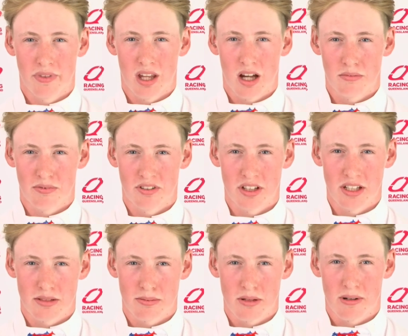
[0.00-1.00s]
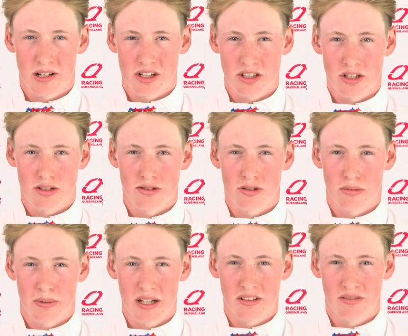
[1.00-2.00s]
Hopefully it's pretty much just a
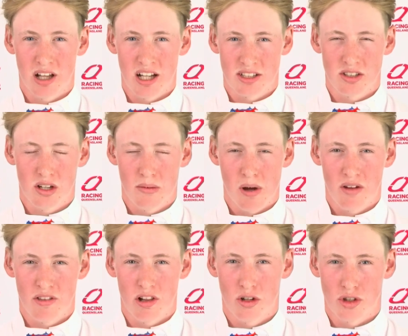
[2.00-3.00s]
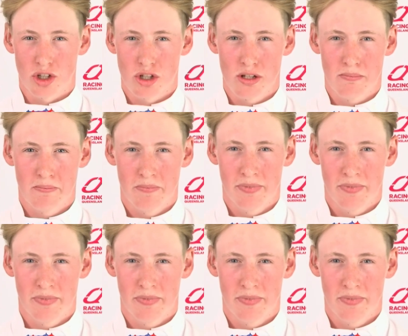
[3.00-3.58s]
repeat of last time over the longer trip.